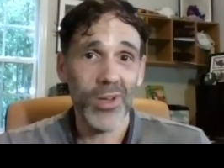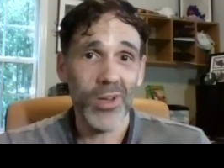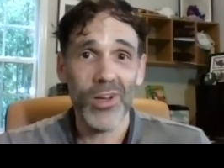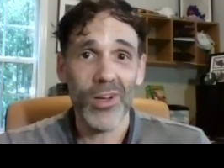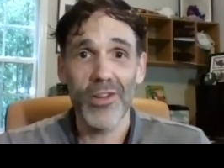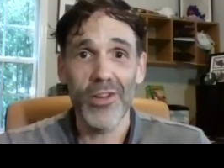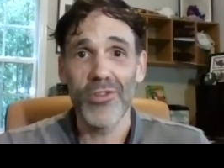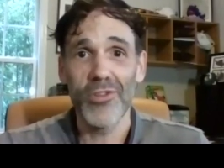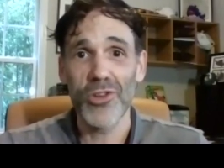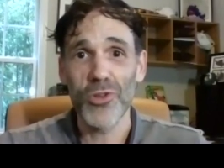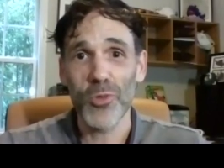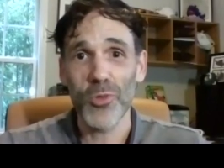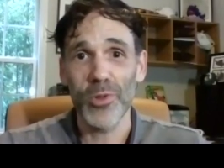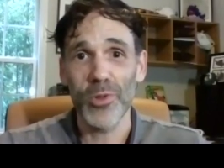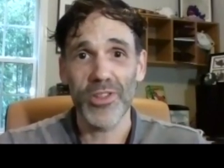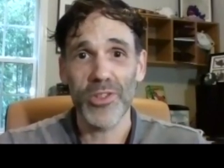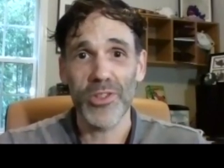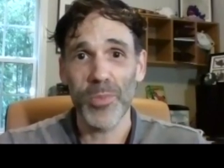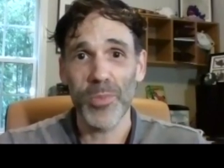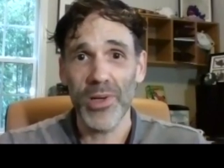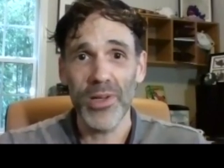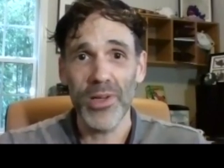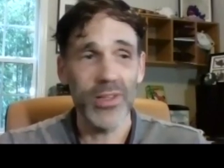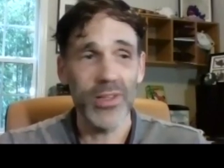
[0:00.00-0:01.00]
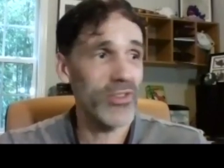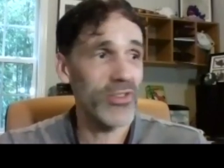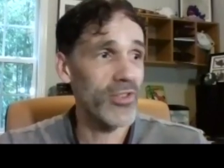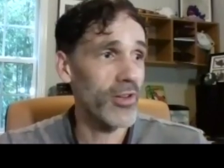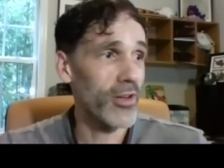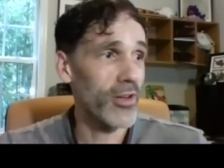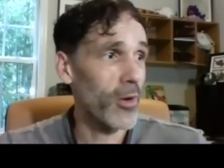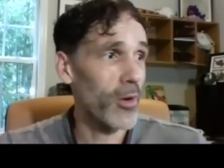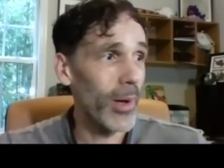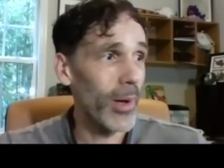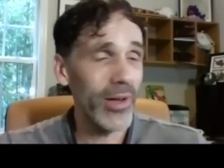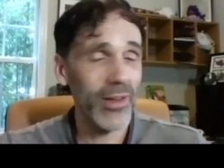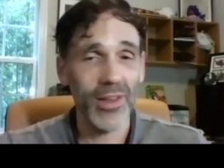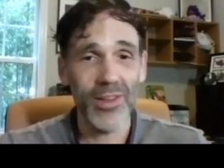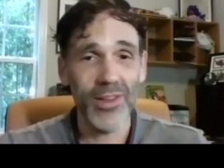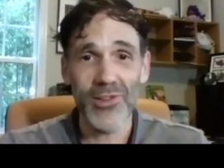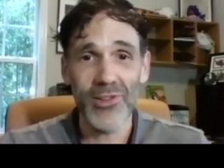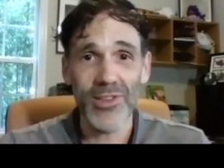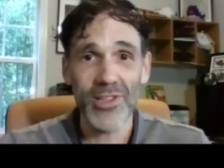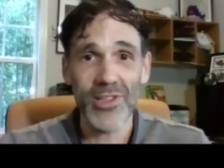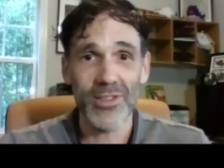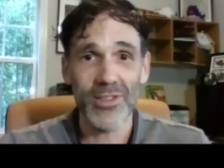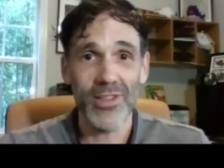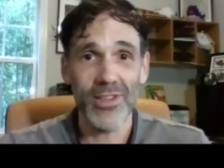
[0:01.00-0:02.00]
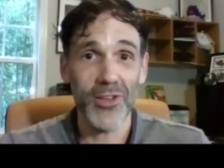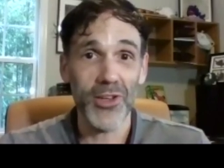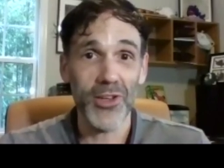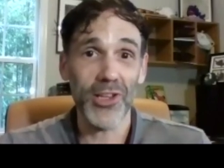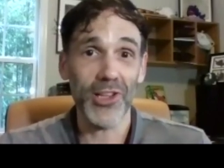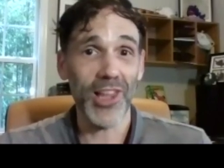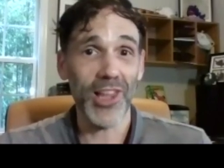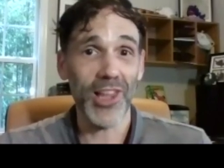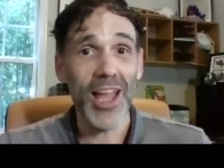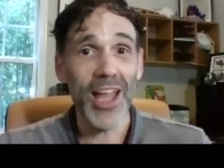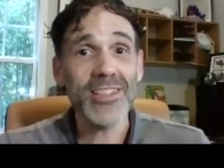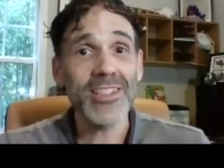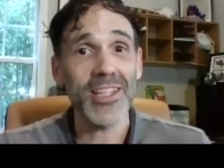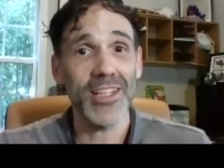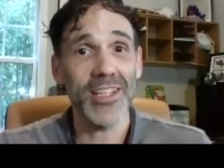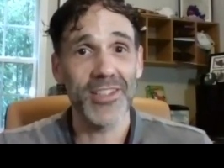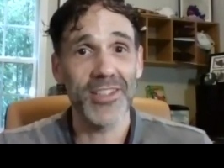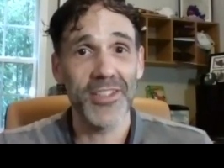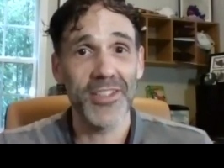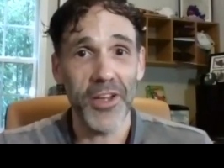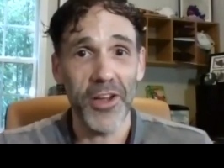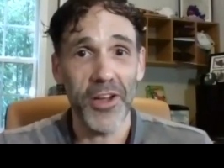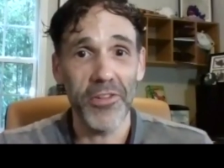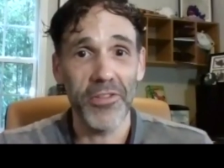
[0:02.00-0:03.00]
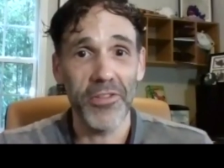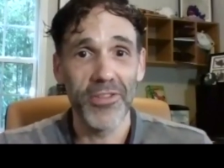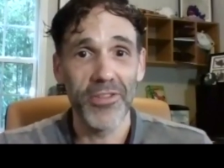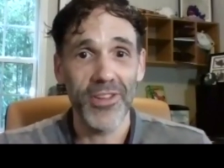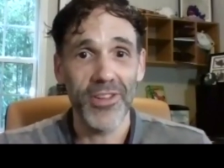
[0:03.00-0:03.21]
visual experience. You go out and you glance at stuff.